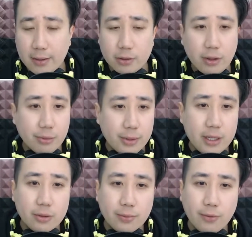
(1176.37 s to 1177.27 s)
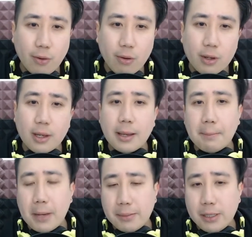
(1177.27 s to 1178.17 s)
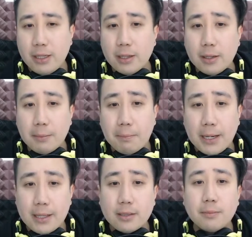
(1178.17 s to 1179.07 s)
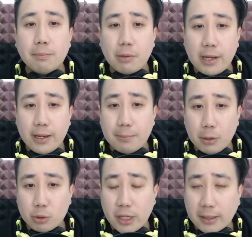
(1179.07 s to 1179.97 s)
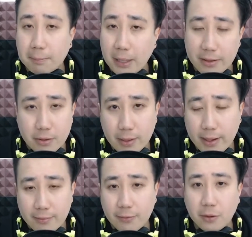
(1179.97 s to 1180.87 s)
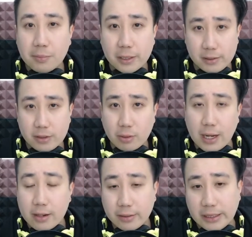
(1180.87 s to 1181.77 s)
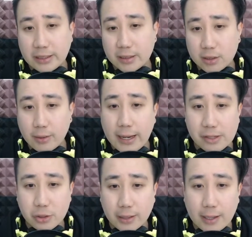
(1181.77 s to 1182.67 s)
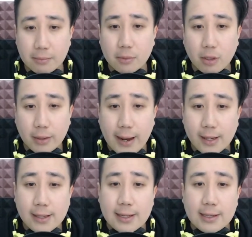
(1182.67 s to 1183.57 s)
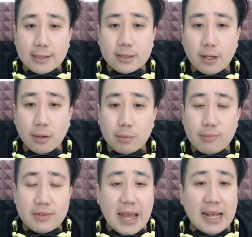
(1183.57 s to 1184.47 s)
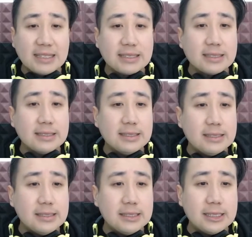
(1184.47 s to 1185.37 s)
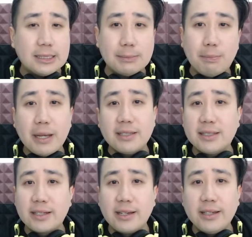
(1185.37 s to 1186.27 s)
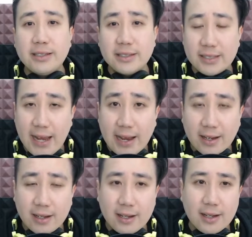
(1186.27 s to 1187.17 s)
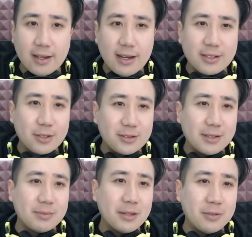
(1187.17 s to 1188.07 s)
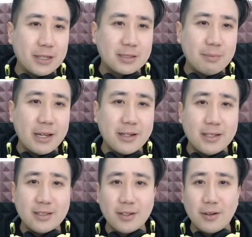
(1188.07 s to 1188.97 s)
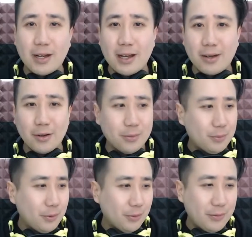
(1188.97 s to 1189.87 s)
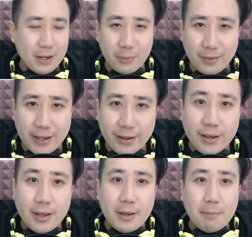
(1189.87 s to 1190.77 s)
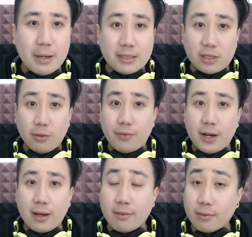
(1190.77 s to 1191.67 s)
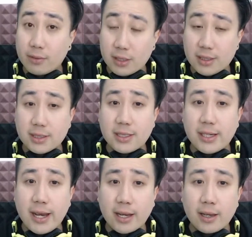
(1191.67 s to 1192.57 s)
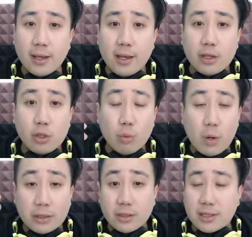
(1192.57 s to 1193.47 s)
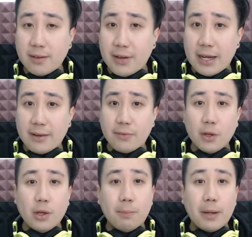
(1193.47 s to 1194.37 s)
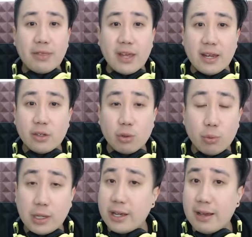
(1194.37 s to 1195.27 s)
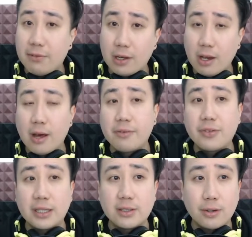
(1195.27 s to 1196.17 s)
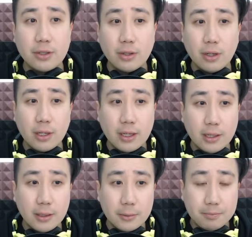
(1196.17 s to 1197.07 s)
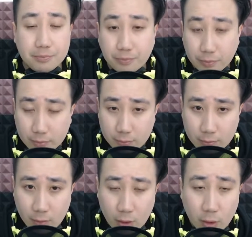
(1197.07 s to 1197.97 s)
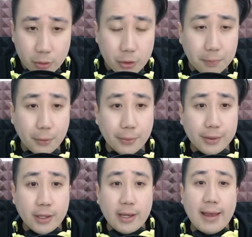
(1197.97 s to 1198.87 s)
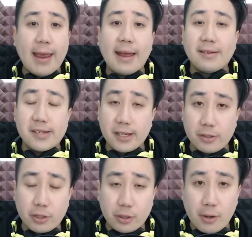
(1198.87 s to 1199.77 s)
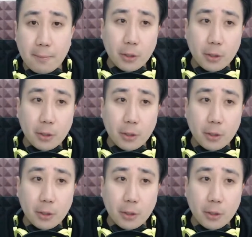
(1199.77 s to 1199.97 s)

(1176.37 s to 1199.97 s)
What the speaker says: 3 to 4 maybe, but play Boujack the Plunderer at 4 because you kind of need this to end your game. Okay, so that is basically the deck. I took some time to explain it, so I hope you're fine with that. But so far, this is the deck. You want to survive, but then you really have a lot of things on your board, and you can combo